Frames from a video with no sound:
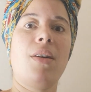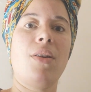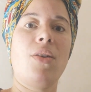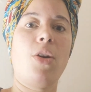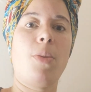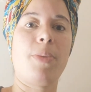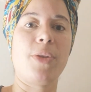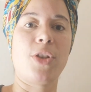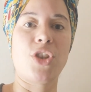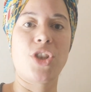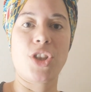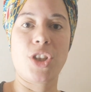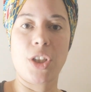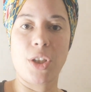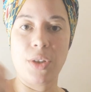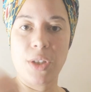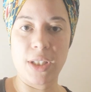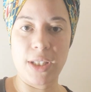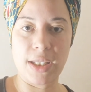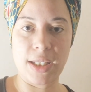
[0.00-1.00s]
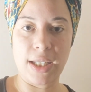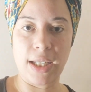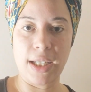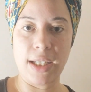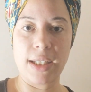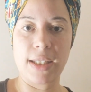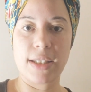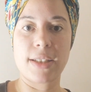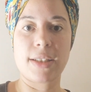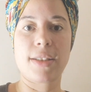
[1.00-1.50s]

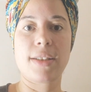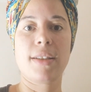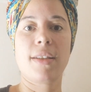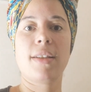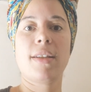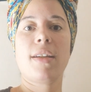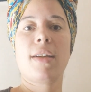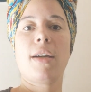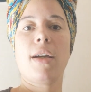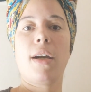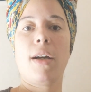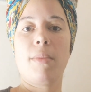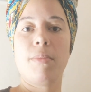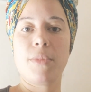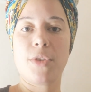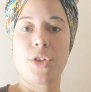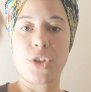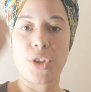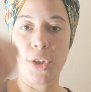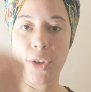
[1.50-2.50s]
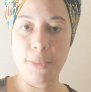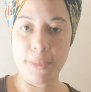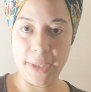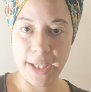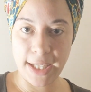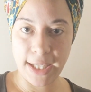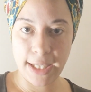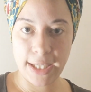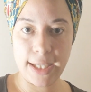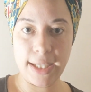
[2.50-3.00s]
opportunities come to
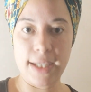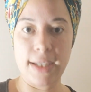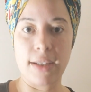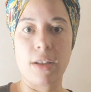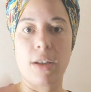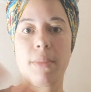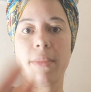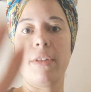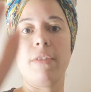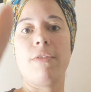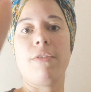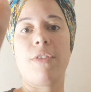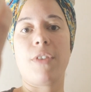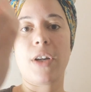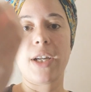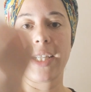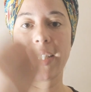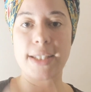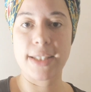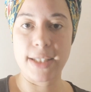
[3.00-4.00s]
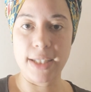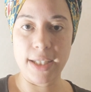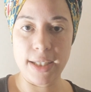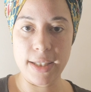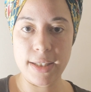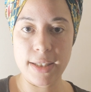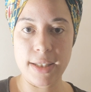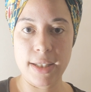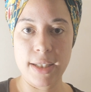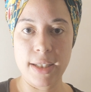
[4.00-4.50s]
me and I'm
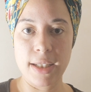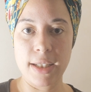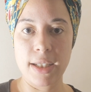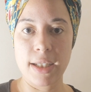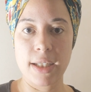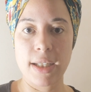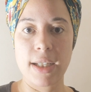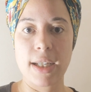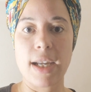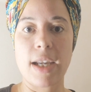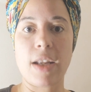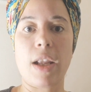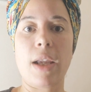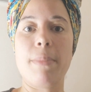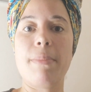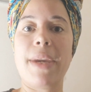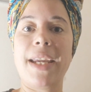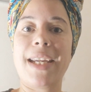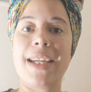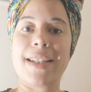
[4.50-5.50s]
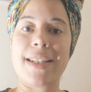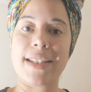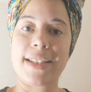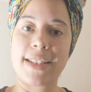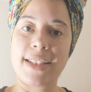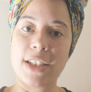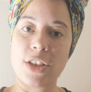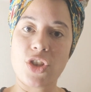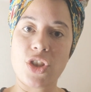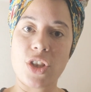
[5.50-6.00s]
invited, and I make a
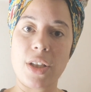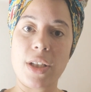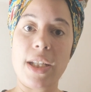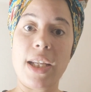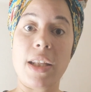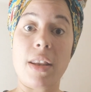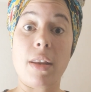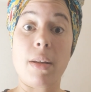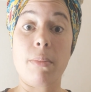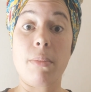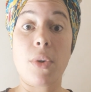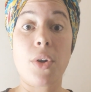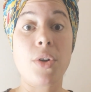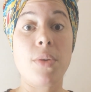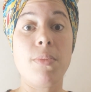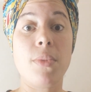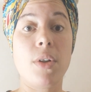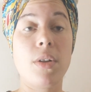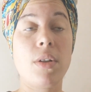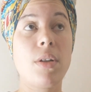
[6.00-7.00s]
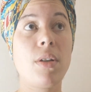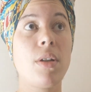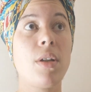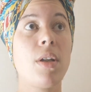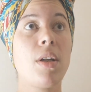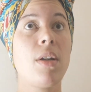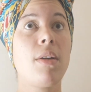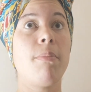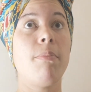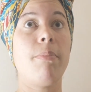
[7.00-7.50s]
decision in the moment
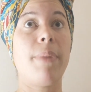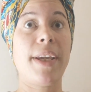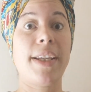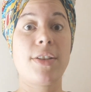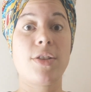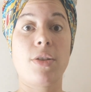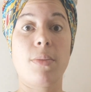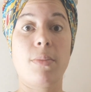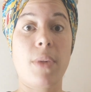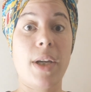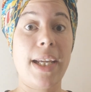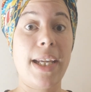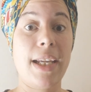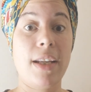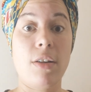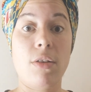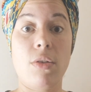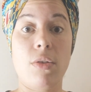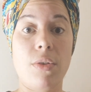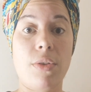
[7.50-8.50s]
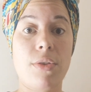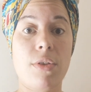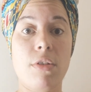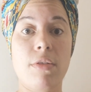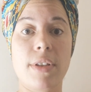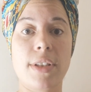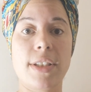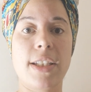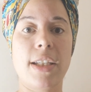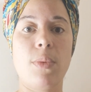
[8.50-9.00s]
based on my inner
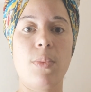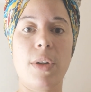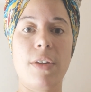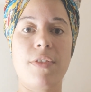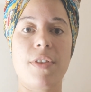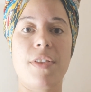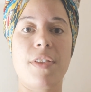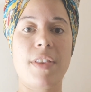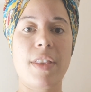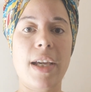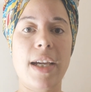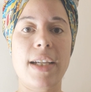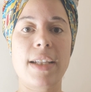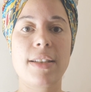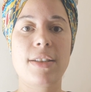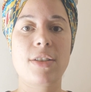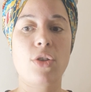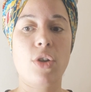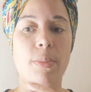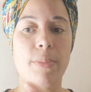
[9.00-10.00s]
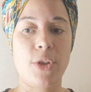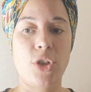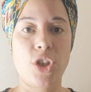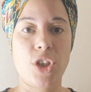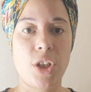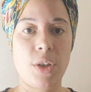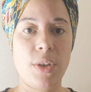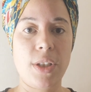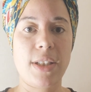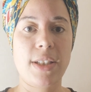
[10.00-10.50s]
authority whether that
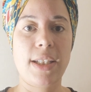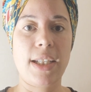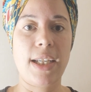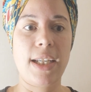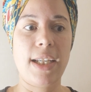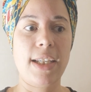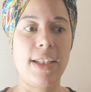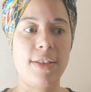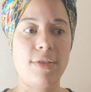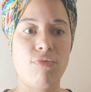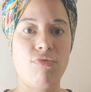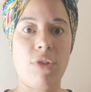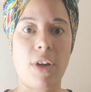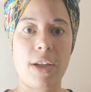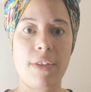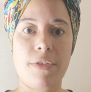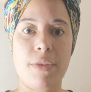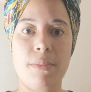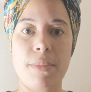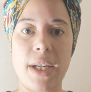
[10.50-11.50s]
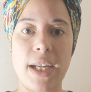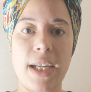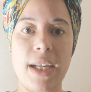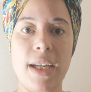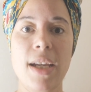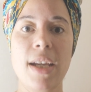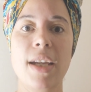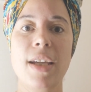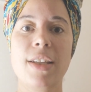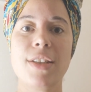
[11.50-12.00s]
opportunity is right for me.
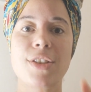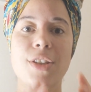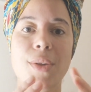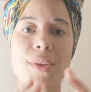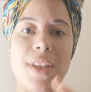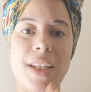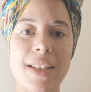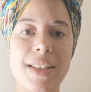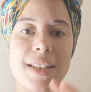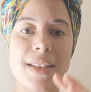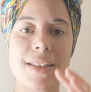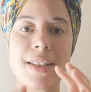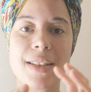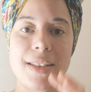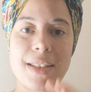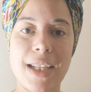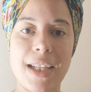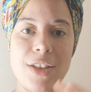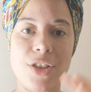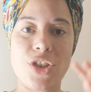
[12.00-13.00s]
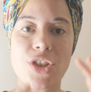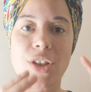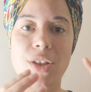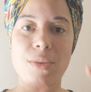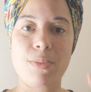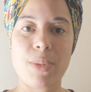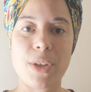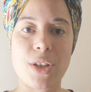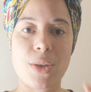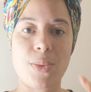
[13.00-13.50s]
So this is the
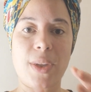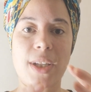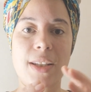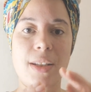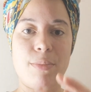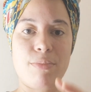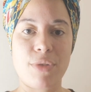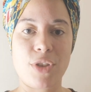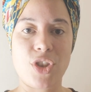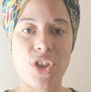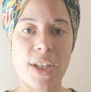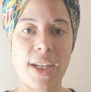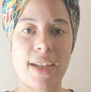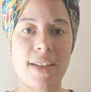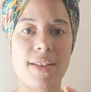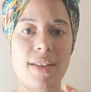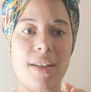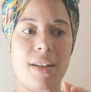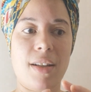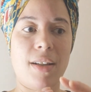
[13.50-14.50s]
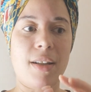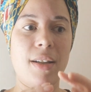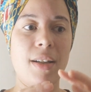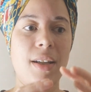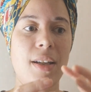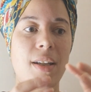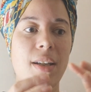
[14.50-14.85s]
tension between the projector